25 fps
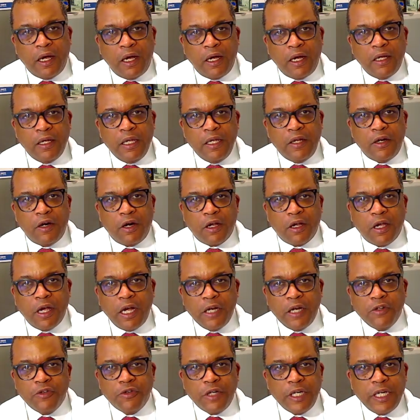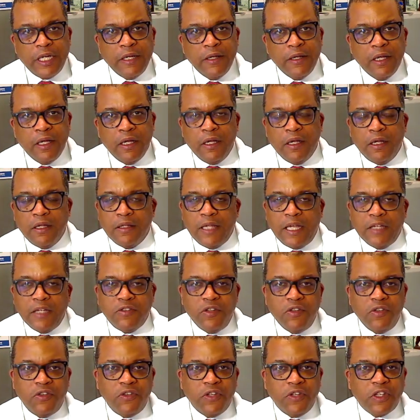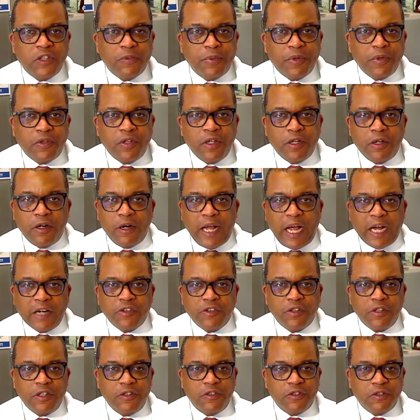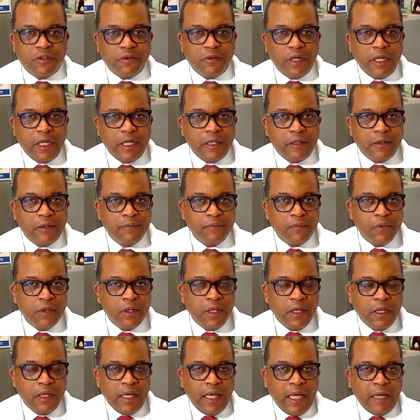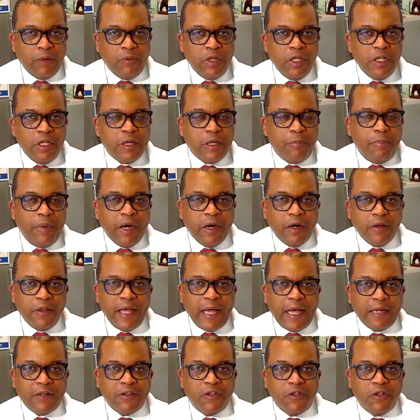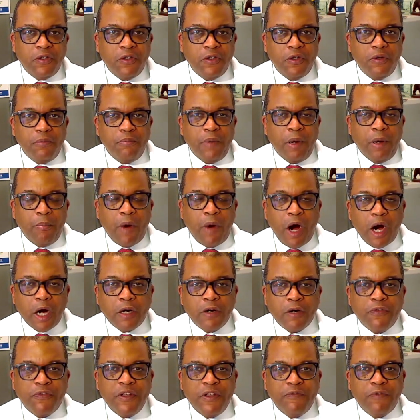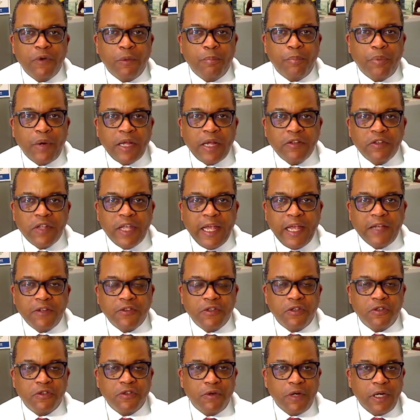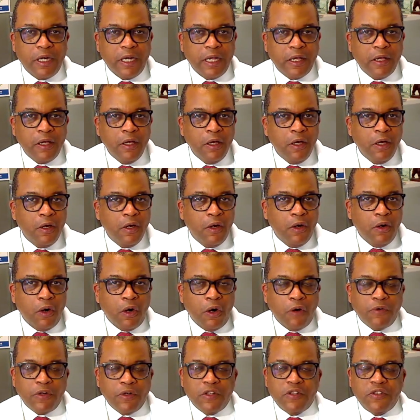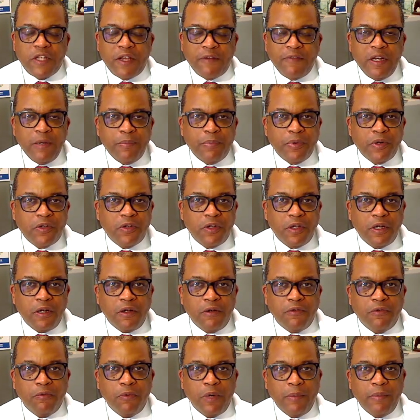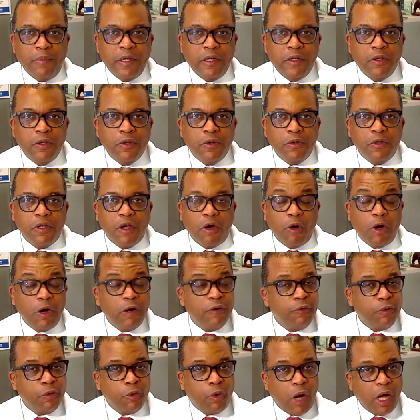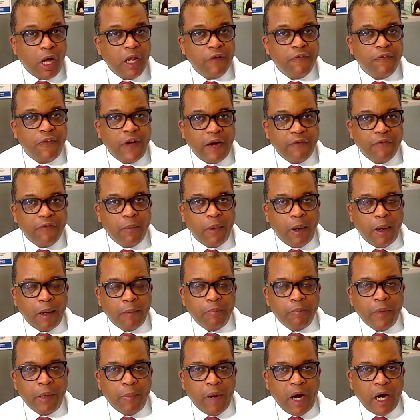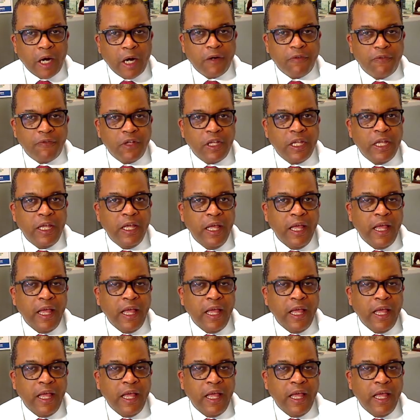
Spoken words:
in our country, less than 6% are actually screened. And when you compare that to mammography for breast cancer screening, over 70% of women who qualify for mammography